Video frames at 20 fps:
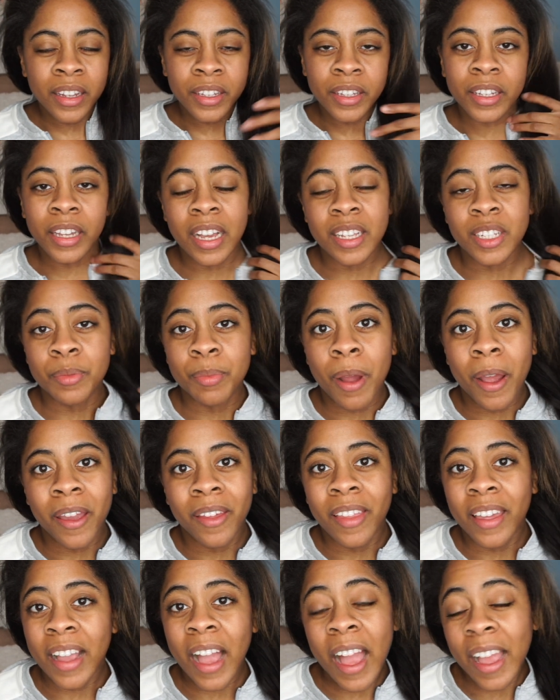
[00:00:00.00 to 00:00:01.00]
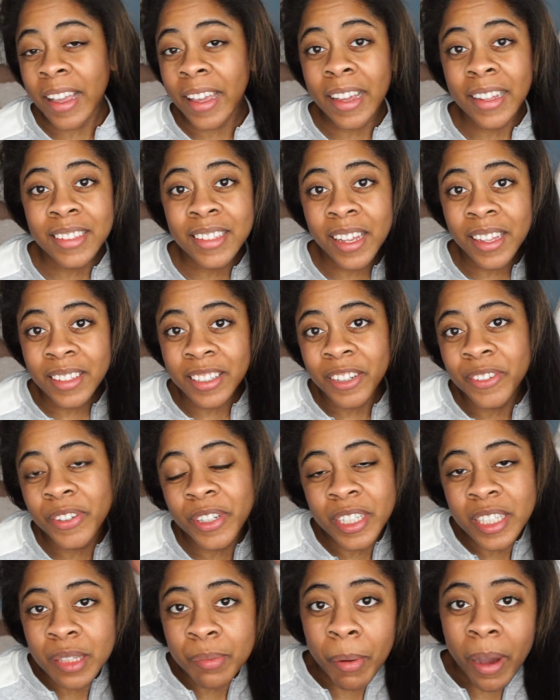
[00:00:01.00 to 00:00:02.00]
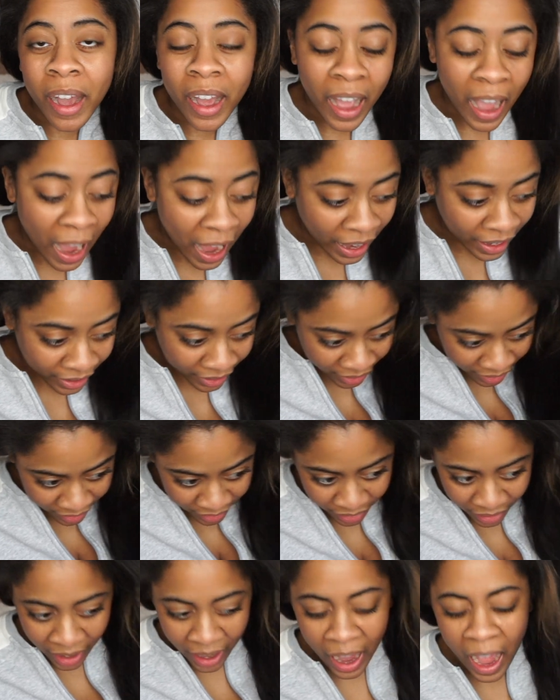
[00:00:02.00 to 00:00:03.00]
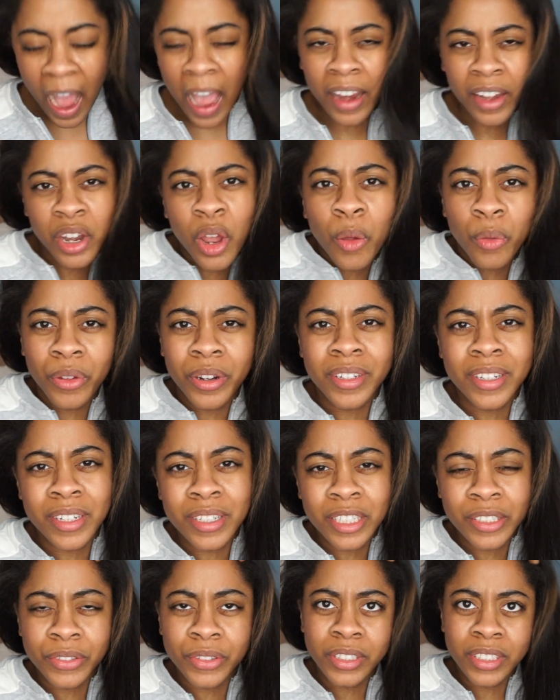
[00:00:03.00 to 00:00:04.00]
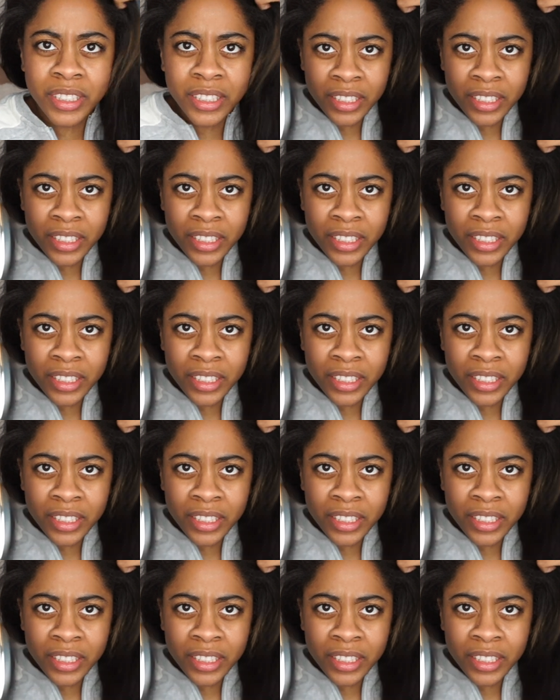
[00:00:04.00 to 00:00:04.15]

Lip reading: guys are probably like, I can't tell a difference, but I know there's a difference.